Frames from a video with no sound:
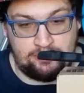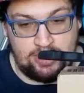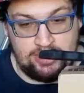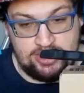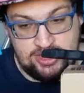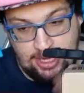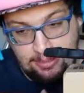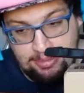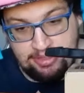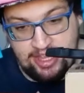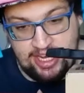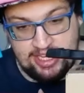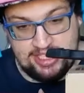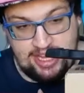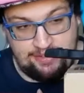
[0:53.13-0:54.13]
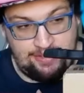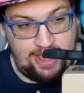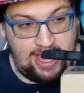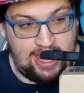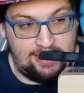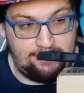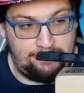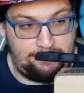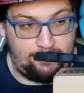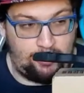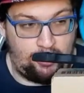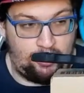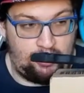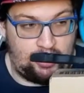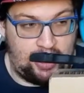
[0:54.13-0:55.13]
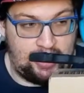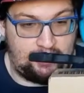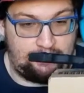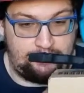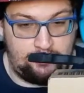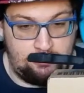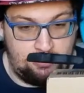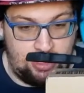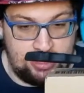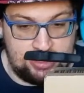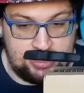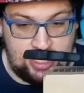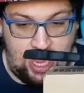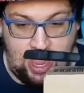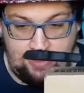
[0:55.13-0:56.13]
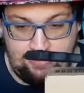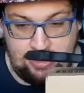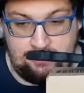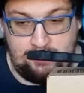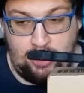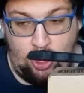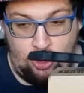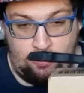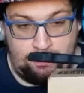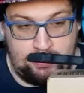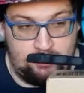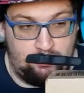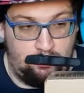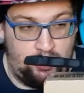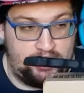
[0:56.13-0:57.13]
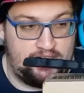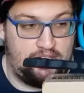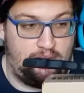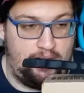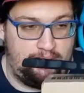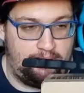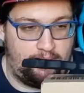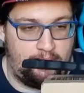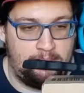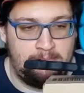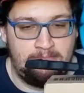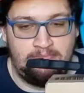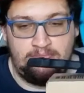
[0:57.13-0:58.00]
Some things I've had for like a few months that I haven't even opened whatsoever.